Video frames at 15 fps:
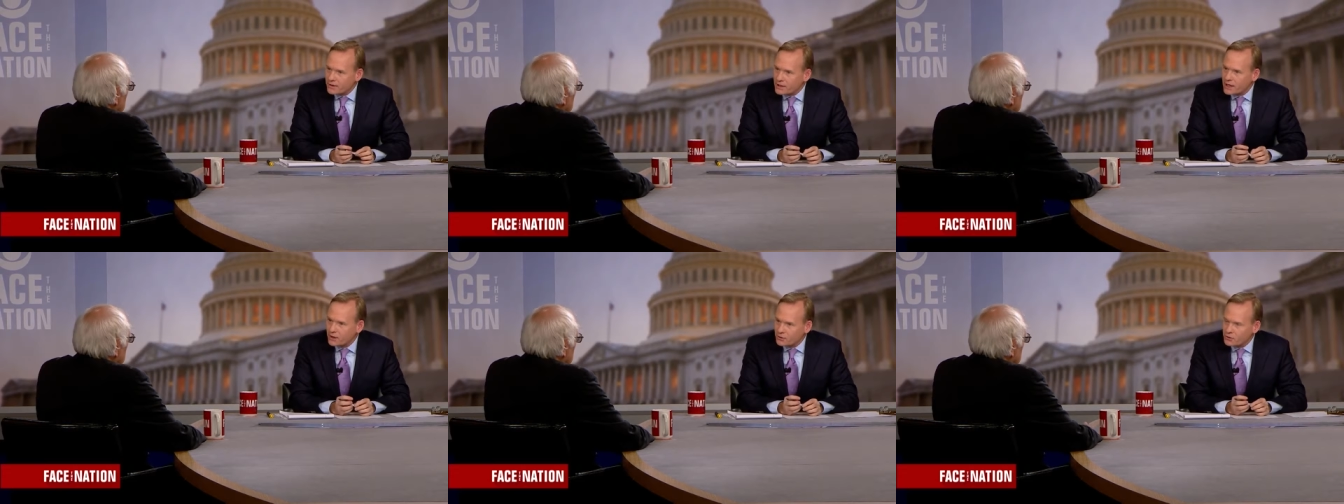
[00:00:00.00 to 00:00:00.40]

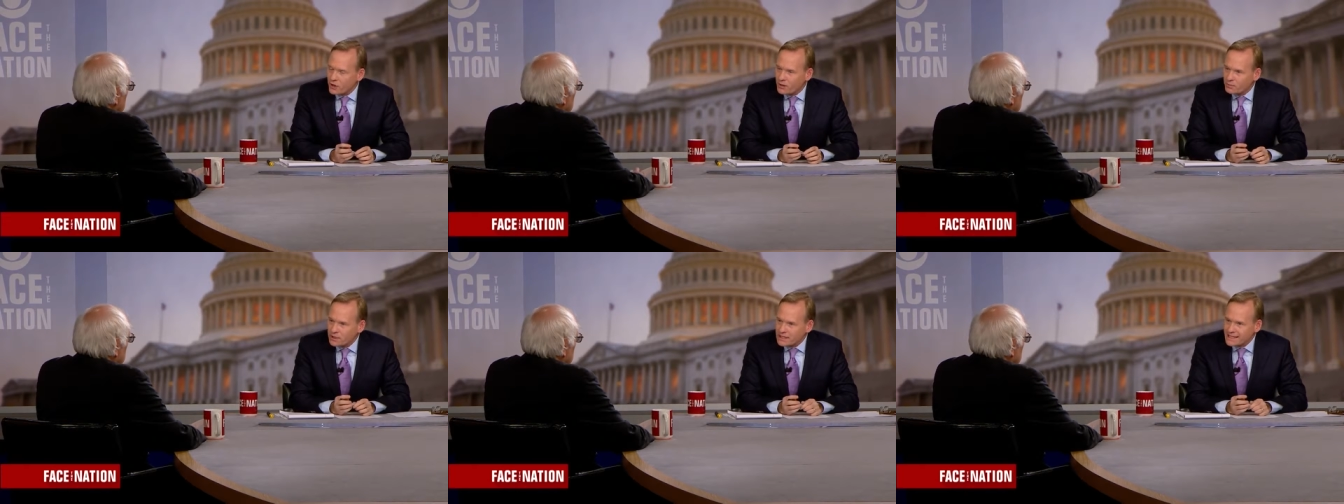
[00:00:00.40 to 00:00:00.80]
Donald
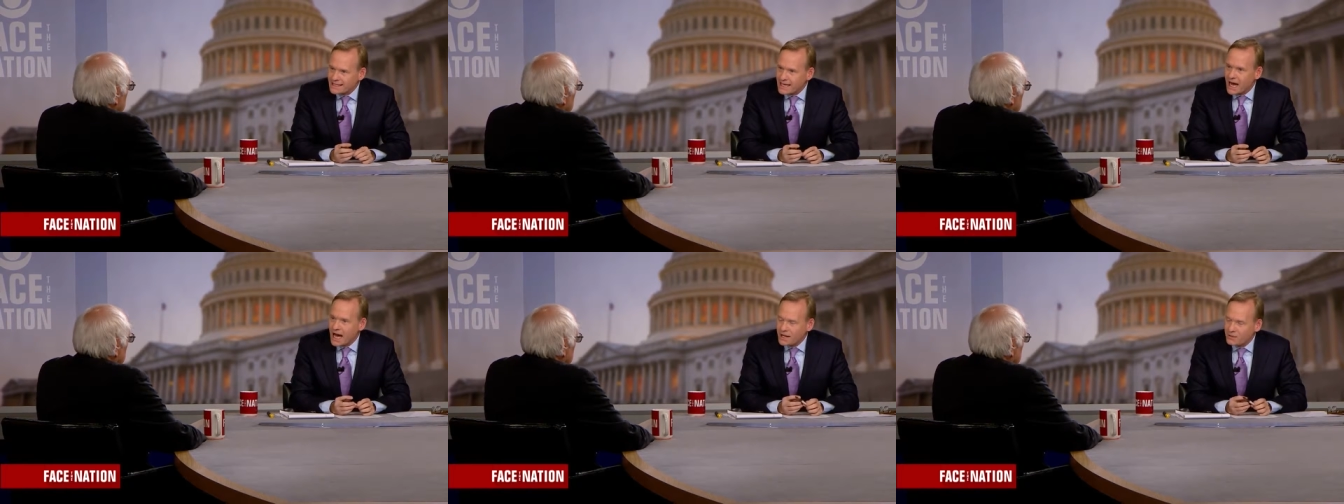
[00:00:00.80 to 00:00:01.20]
Trump is
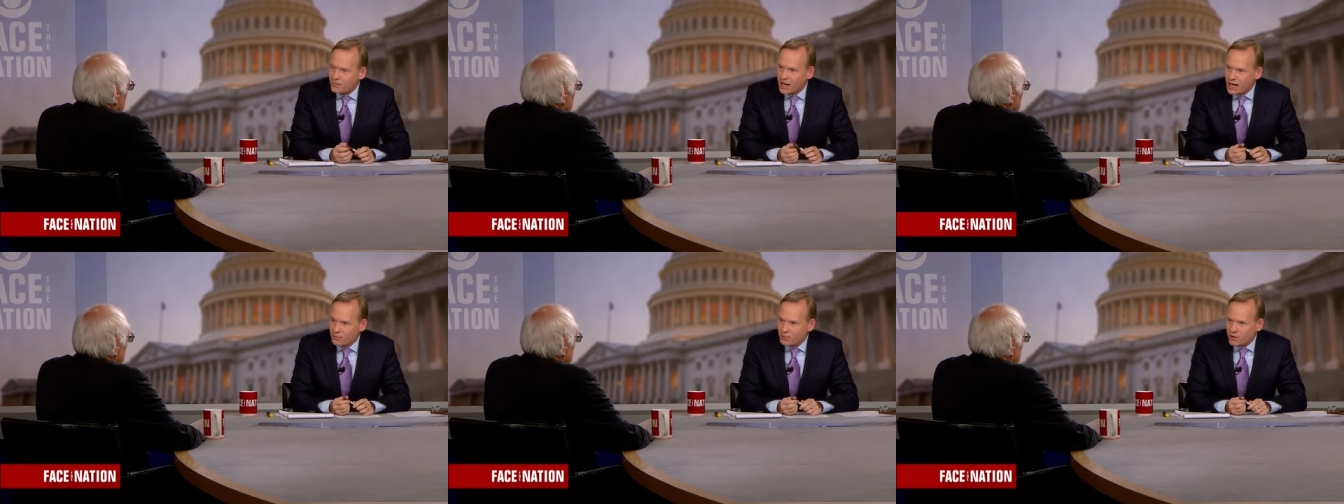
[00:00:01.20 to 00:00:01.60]
not
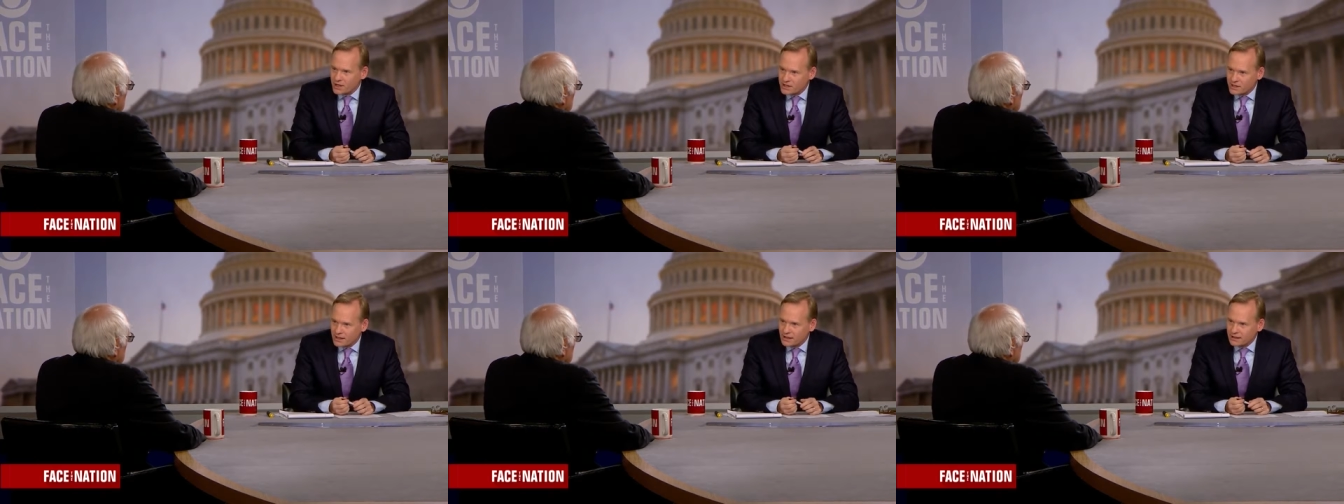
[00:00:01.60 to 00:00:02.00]
my
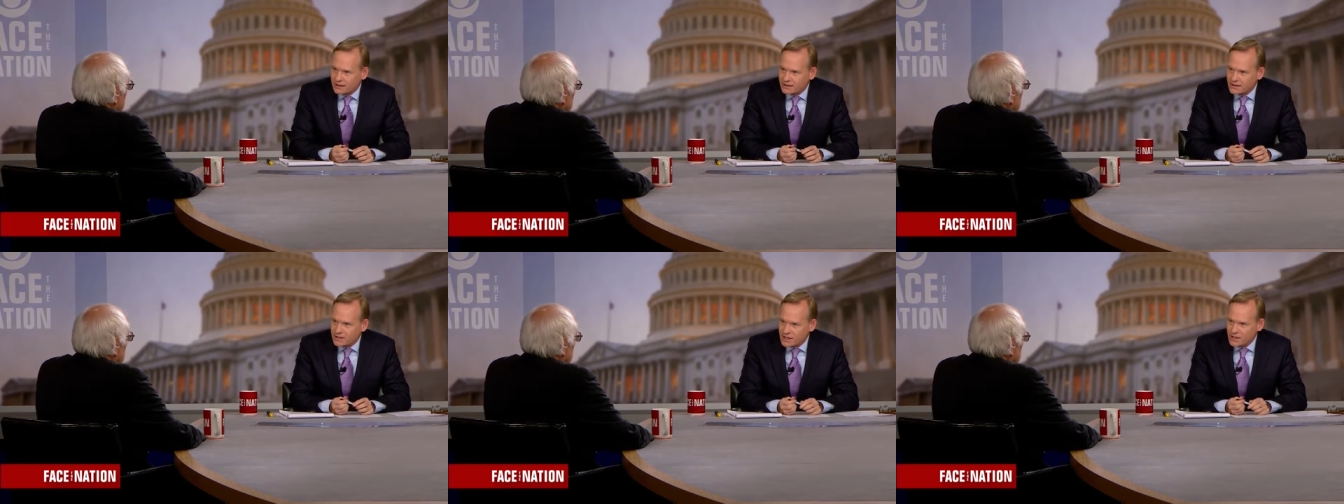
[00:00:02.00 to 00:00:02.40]
president.
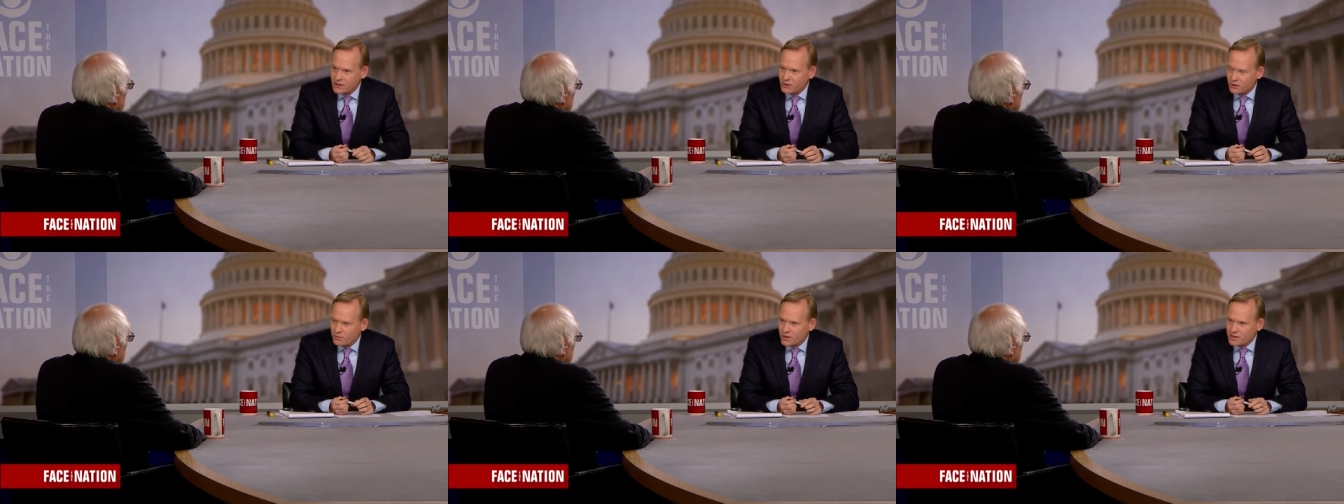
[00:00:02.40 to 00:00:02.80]
Is he
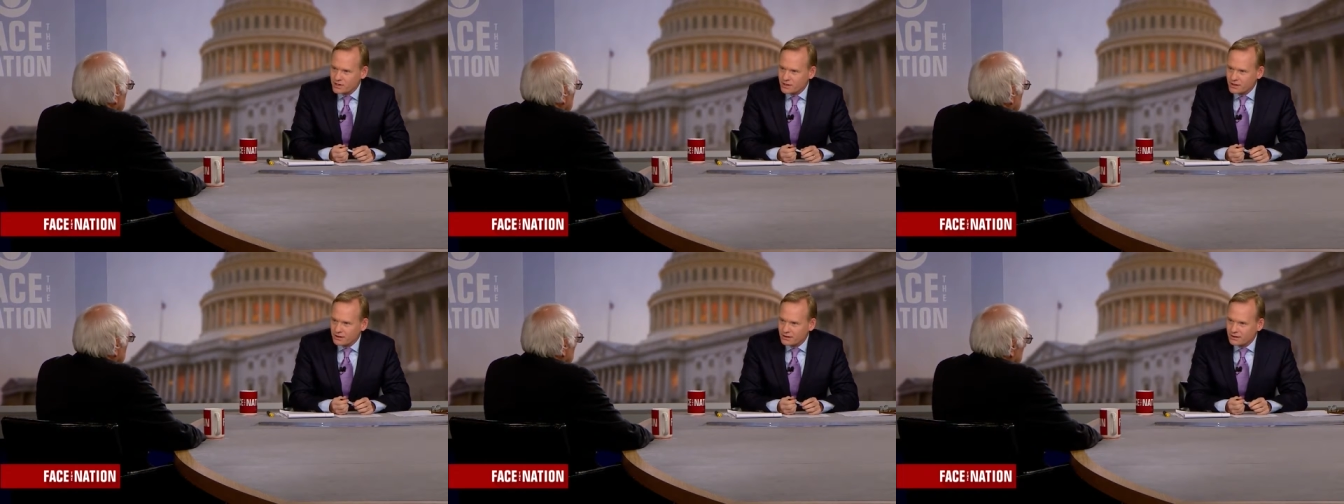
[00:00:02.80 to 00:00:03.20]
your
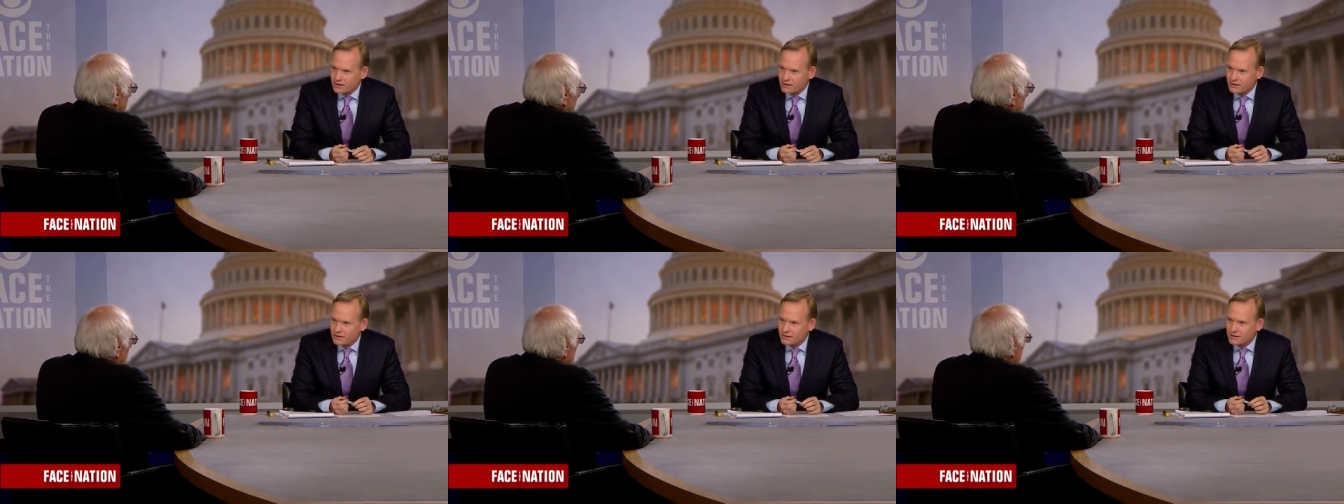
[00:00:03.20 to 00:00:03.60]
president?
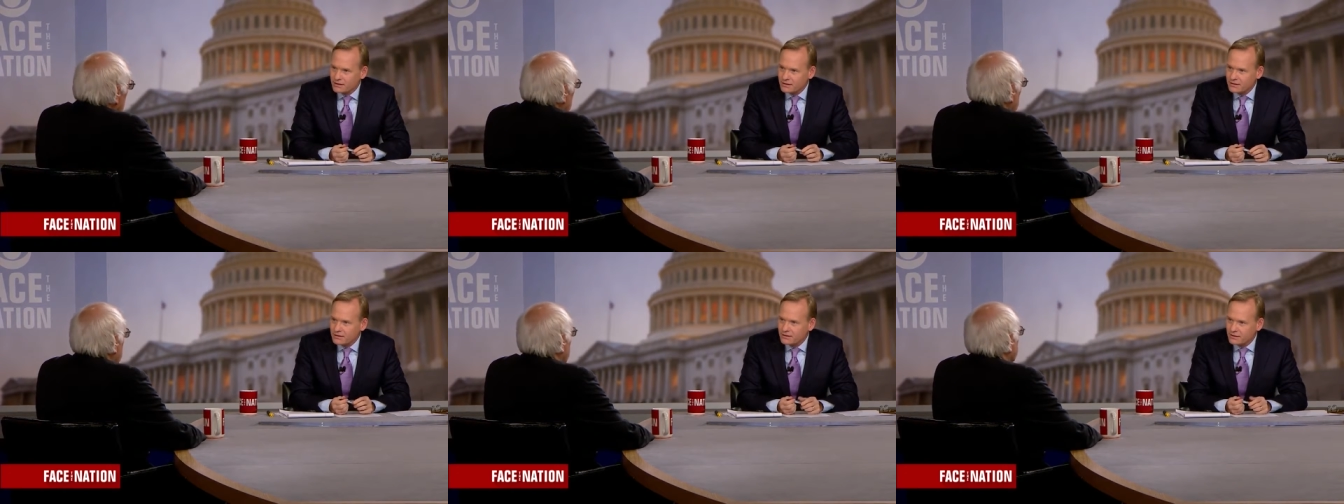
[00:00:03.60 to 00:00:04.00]
He won the
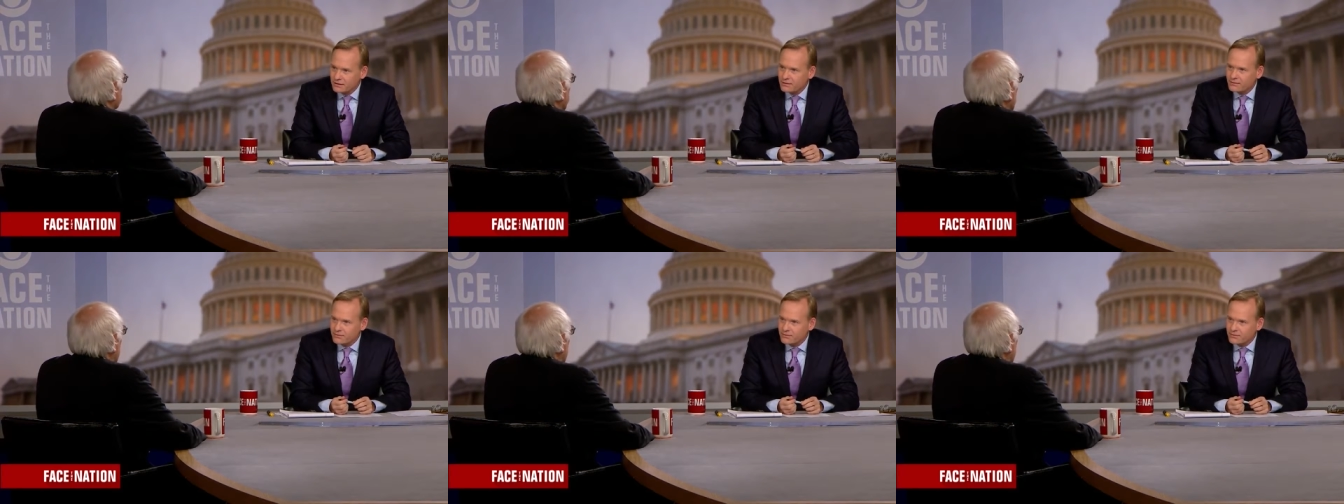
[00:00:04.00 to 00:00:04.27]
election.